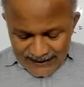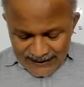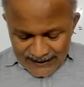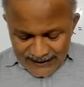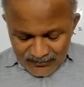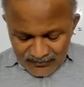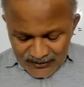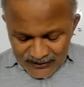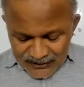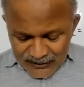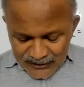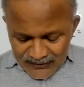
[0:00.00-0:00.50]

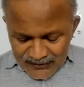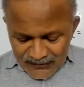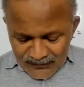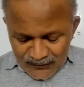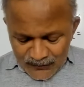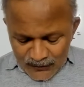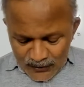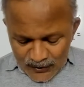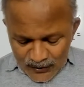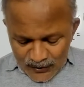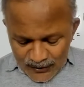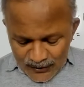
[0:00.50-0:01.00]
which of the
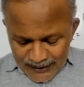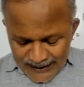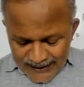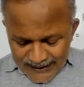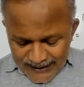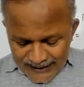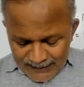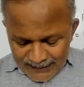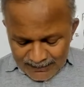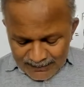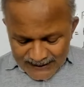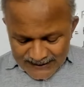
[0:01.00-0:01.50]
following
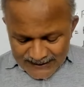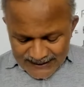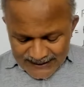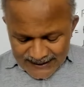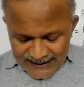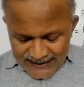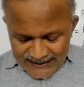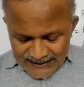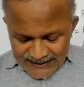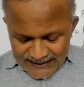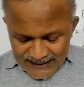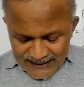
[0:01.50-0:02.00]

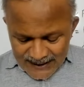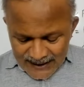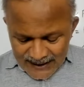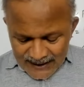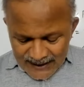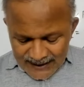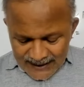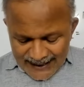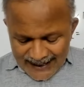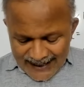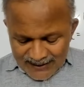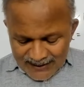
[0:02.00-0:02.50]
represents
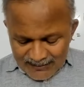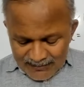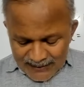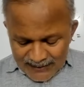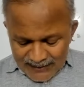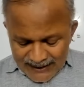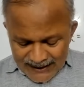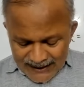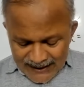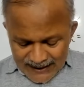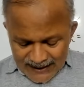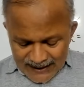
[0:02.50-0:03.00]

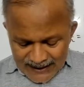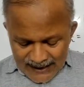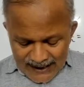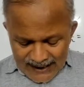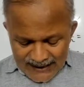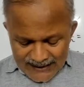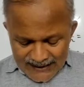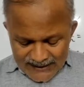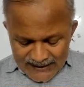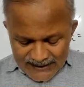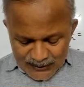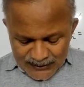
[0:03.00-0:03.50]
Langmuir
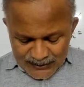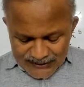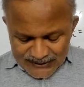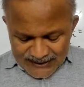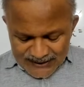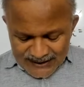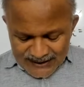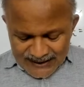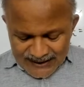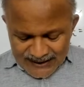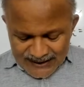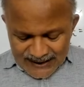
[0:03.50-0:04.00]

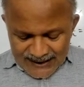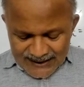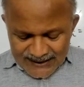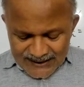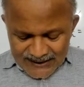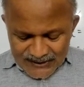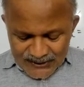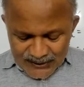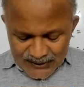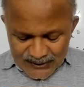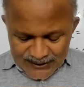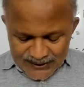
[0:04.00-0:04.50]
adsorption
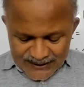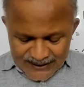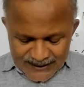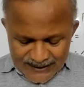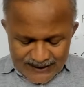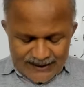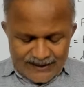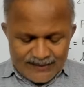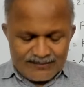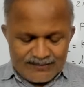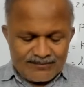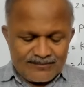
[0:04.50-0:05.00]

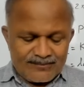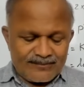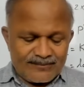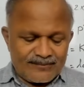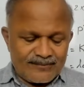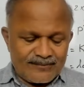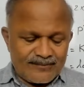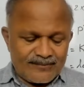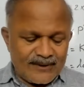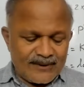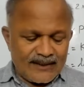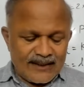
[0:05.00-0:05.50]
isotherm?
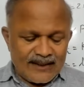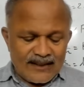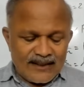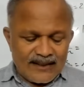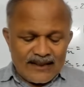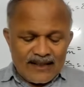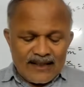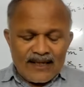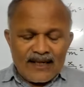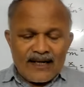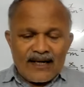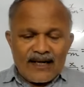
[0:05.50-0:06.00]

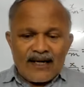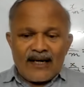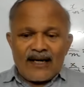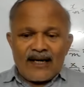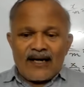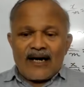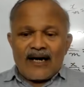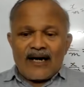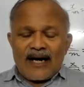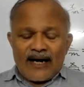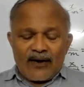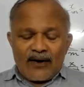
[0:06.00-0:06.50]

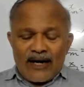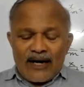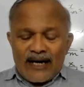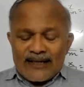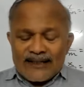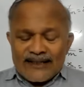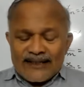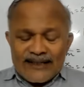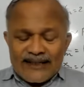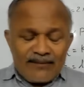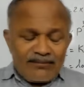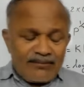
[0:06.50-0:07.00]
I
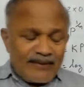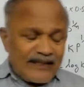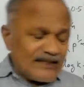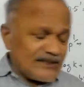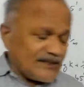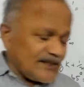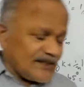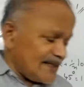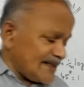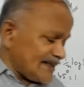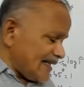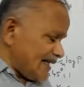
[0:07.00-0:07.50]
already
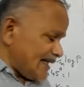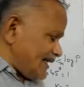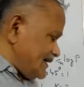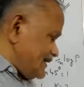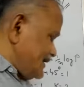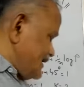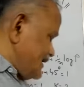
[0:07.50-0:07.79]
mentioned that